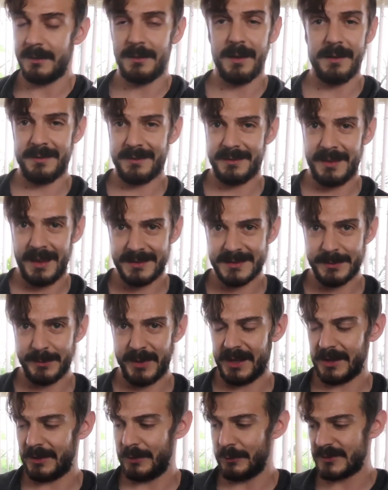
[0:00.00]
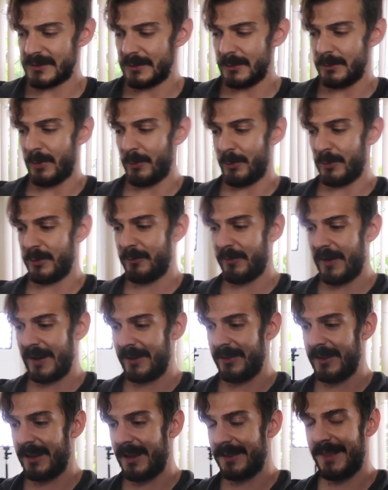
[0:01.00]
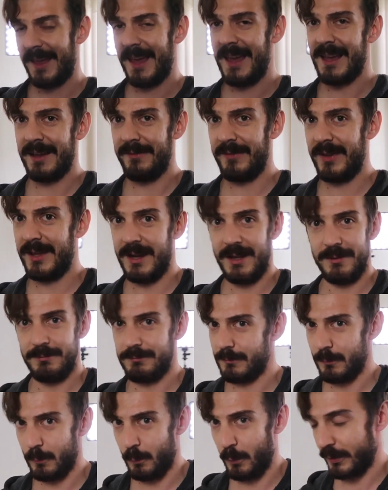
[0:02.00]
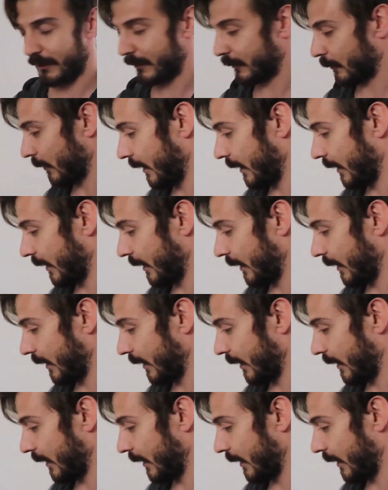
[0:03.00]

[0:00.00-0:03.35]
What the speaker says: It does take some getting used to, but when you finally get the hang of it, it works